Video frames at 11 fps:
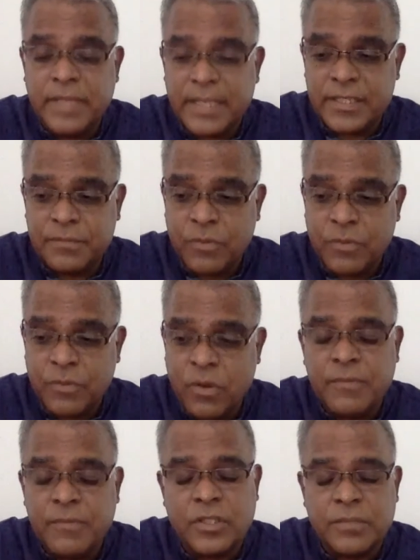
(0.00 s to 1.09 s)
is more
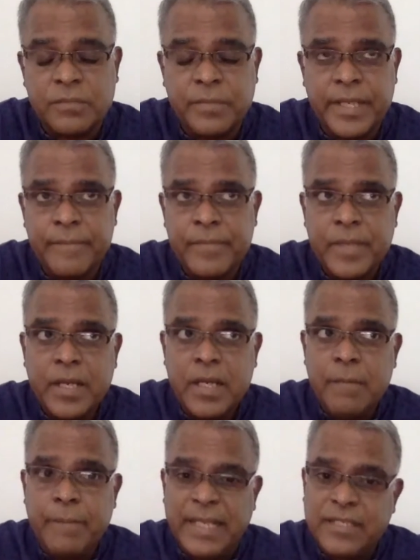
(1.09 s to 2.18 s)
harm caused by
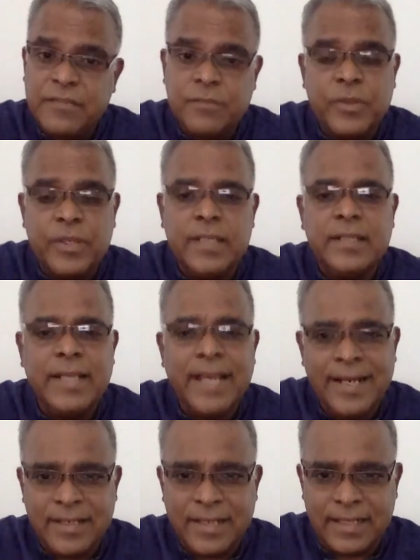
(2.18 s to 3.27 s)
passive smoking
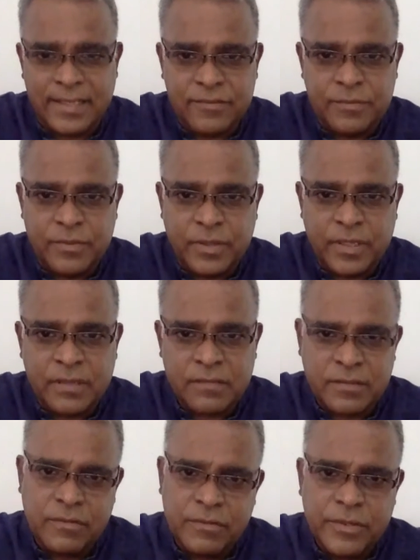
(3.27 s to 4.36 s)
than active smoking.
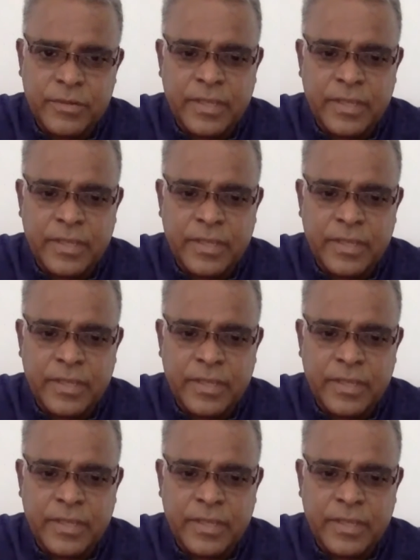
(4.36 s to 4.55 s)
So you can